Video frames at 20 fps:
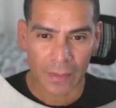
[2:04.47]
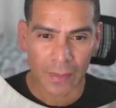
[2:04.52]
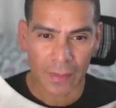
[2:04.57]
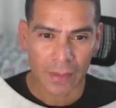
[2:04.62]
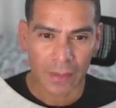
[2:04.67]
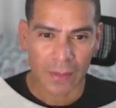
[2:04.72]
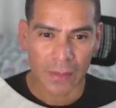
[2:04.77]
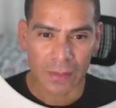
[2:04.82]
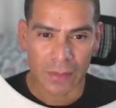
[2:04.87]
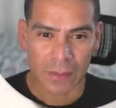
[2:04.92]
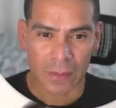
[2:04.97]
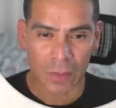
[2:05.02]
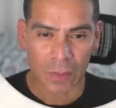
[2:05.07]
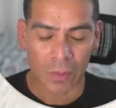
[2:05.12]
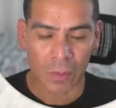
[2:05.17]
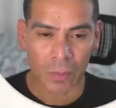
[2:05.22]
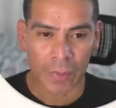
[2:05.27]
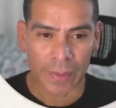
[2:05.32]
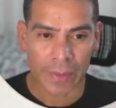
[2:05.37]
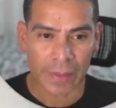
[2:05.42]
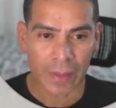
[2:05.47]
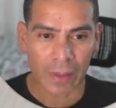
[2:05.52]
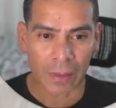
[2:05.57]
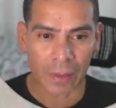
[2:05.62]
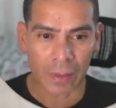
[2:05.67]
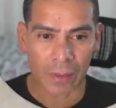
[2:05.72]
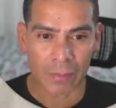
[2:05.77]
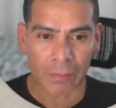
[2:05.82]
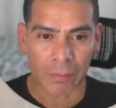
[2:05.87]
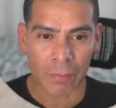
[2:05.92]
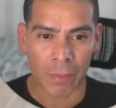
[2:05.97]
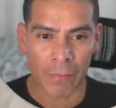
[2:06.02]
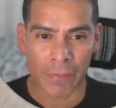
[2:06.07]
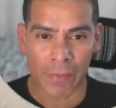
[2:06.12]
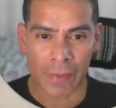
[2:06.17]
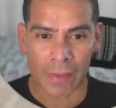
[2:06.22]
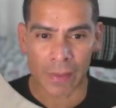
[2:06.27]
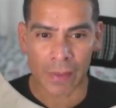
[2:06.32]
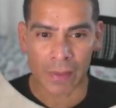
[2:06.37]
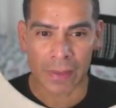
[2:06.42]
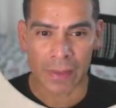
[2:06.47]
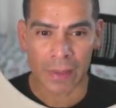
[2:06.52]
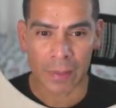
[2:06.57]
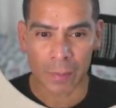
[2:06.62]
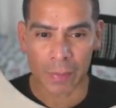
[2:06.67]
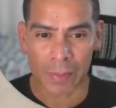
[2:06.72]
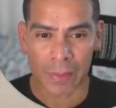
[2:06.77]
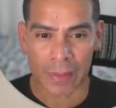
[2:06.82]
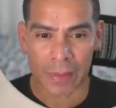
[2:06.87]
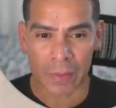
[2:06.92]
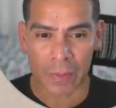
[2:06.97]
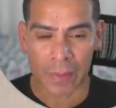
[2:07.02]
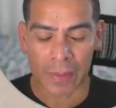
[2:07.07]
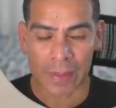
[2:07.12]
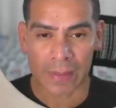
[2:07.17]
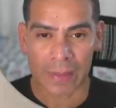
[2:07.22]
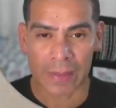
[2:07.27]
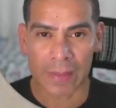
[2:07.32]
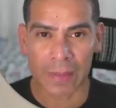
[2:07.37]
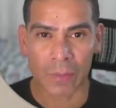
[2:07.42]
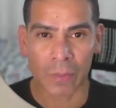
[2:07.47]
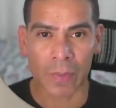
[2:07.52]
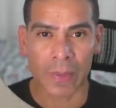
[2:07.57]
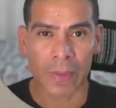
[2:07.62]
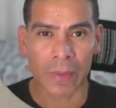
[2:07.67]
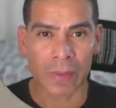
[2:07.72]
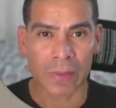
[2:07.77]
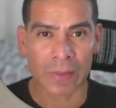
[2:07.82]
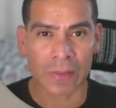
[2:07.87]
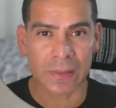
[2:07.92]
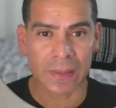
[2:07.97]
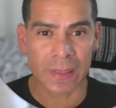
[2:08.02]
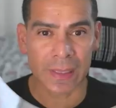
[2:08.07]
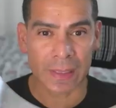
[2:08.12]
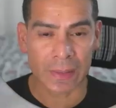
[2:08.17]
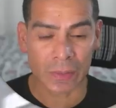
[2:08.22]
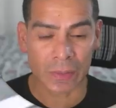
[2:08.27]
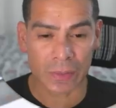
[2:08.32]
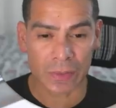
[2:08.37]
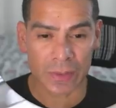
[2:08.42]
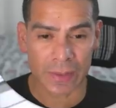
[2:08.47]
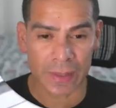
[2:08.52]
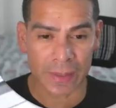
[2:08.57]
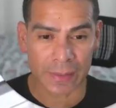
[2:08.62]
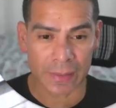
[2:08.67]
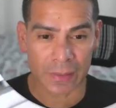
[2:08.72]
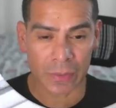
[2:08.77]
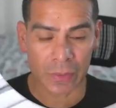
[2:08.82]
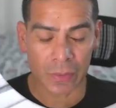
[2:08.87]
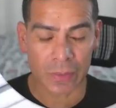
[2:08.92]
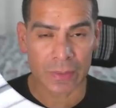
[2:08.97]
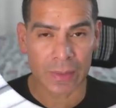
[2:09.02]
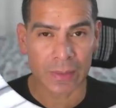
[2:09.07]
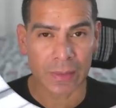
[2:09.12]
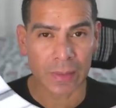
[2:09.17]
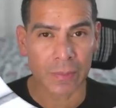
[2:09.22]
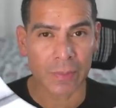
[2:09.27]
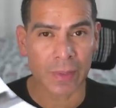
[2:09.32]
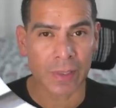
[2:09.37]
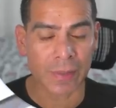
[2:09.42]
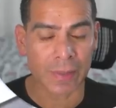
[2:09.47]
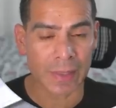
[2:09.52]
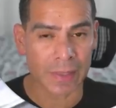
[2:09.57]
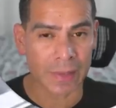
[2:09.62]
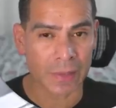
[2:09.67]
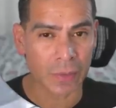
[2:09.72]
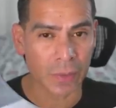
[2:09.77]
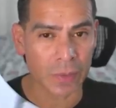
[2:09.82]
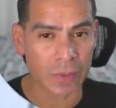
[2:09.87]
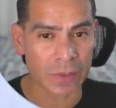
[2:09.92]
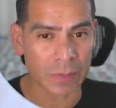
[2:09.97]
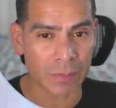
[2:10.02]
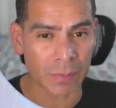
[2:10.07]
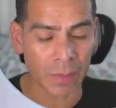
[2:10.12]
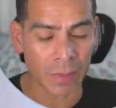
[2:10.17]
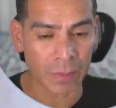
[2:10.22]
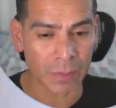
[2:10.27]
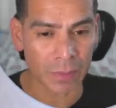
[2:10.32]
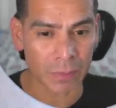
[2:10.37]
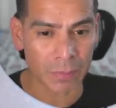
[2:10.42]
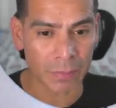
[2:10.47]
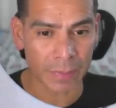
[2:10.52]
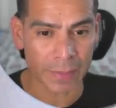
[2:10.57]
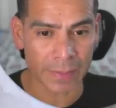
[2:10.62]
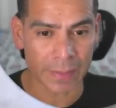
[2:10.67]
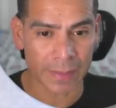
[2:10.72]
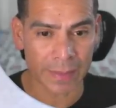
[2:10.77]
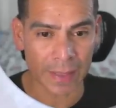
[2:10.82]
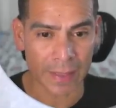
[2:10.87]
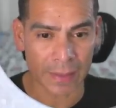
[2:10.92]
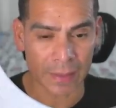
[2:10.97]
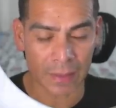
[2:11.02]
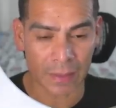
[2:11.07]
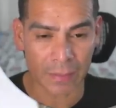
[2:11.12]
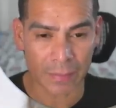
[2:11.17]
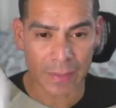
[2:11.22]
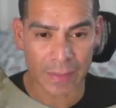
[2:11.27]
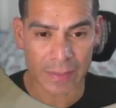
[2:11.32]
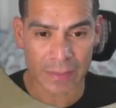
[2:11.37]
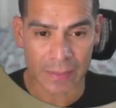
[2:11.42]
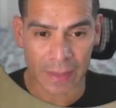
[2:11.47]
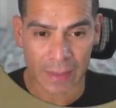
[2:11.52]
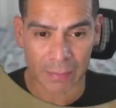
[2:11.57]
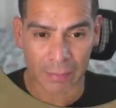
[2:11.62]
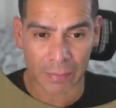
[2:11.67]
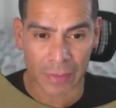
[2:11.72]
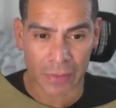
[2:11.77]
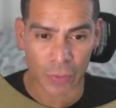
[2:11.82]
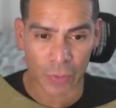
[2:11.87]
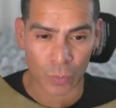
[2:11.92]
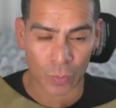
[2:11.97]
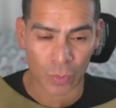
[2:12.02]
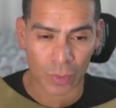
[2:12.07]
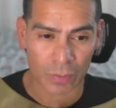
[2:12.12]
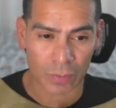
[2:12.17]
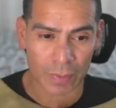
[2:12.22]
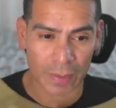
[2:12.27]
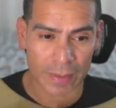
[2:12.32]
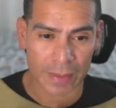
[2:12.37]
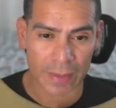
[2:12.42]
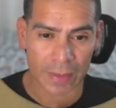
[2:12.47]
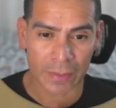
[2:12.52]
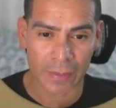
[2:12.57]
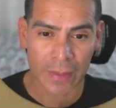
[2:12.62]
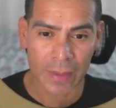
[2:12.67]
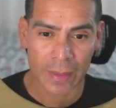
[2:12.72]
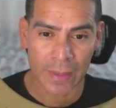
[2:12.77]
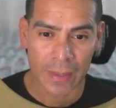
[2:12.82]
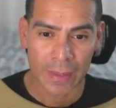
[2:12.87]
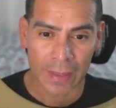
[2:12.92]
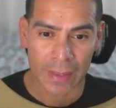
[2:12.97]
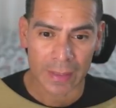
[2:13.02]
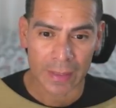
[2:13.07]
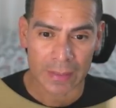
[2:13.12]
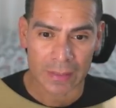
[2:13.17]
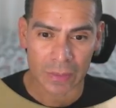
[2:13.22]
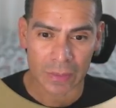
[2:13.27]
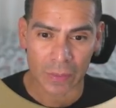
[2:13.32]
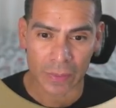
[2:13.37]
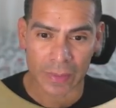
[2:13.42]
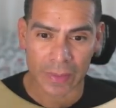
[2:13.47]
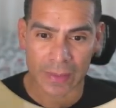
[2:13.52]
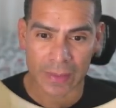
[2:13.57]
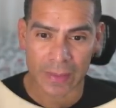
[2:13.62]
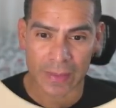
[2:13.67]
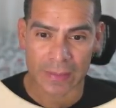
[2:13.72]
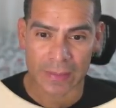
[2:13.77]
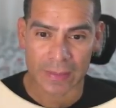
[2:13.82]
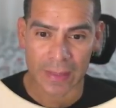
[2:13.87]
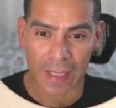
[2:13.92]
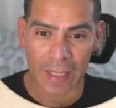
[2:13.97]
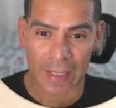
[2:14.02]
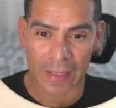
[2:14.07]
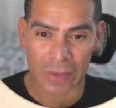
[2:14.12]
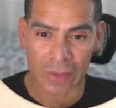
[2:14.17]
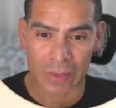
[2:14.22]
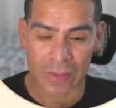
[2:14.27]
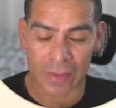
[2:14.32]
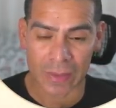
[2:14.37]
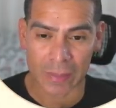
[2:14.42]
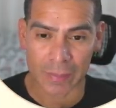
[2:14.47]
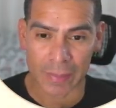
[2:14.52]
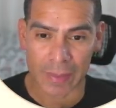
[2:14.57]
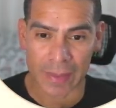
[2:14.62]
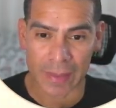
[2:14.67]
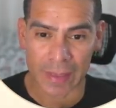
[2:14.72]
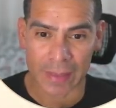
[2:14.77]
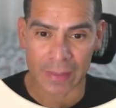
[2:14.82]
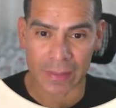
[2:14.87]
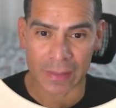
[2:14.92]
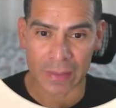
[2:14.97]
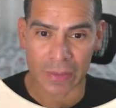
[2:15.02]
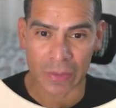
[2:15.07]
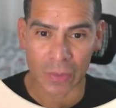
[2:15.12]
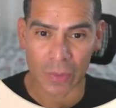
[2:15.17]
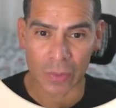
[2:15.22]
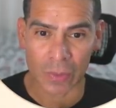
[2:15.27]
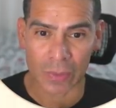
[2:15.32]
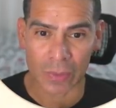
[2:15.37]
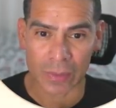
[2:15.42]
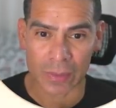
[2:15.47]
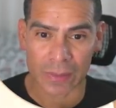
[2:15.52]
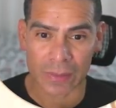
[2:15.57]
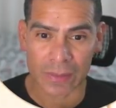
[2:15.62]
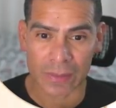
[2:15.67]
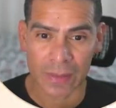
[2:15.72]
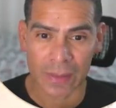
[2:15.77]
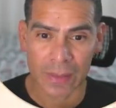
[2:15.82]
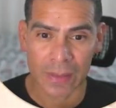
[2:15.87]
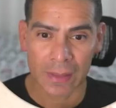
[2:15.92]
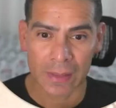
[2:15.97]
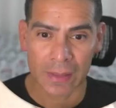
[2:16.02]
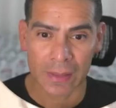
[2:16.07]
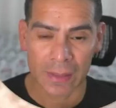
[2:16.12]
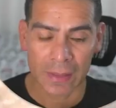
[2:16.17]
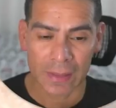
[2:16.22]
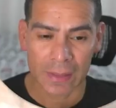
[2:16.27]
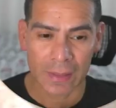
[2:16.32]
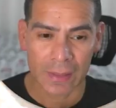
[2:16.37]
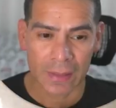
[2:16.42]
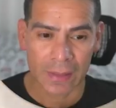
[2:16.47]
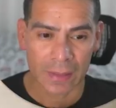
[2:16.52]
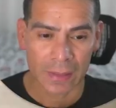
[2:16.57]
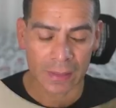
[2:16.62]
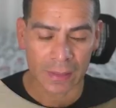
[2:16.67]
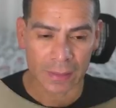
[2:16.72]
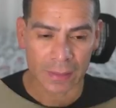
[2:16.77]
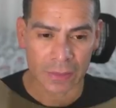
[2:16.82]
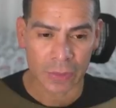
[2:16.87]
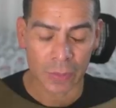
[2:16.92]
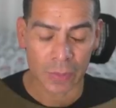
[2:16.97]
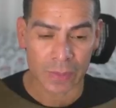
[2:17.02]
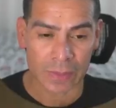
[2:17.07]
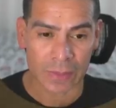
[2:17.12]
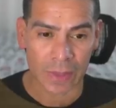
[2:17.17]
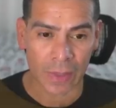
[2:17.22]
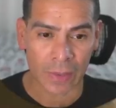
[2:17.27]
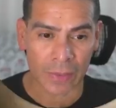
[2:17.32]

So we are moving along here pretty quickly. We are scheduled to get the doors. I thought we were going to get the doors tomorrow, but the guy called me. He's got a bunch of work right now. And so he is actually going to be getting the doors to us on